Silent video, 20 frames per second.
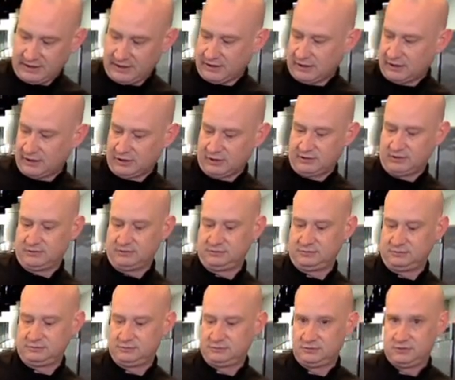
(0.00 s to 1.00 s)
our
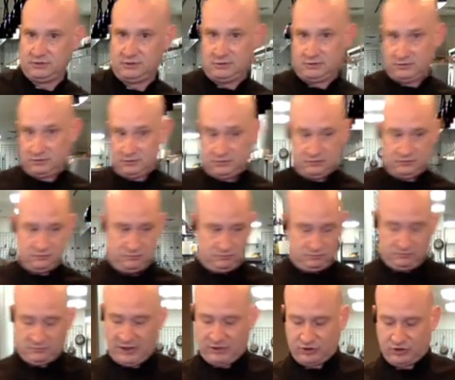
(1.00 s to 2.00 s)

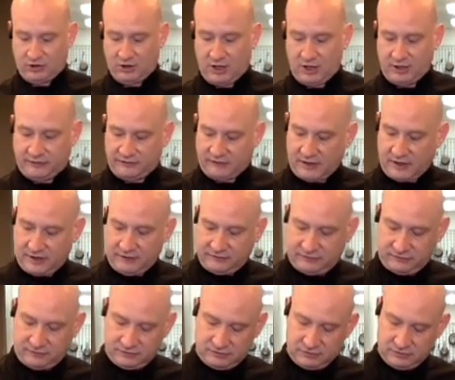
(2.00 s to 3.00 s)
enchilada
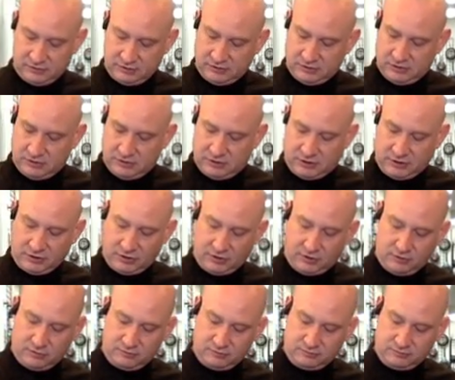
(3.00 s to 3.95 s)
sauce and go